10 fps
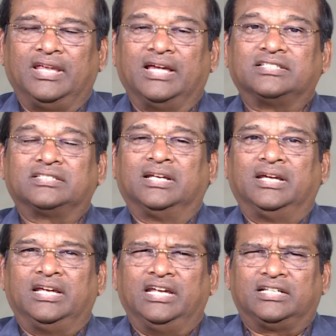Yes,
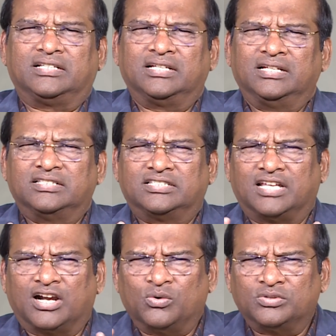it
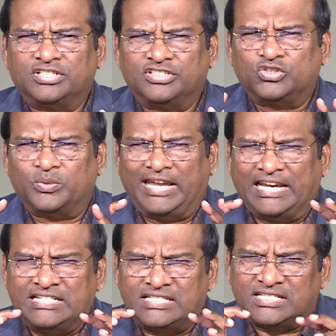surrounds us to
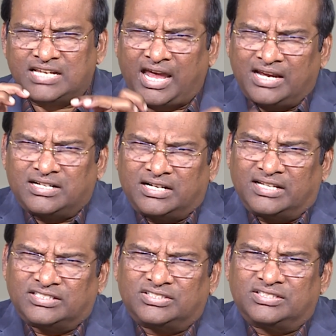entangle
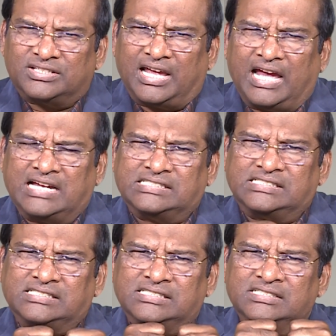us
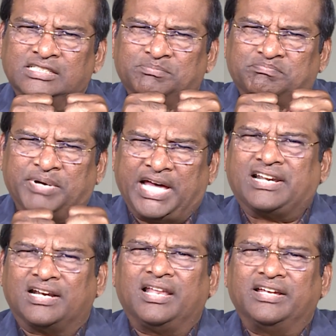and
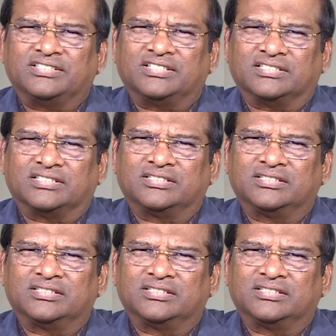paralyze us.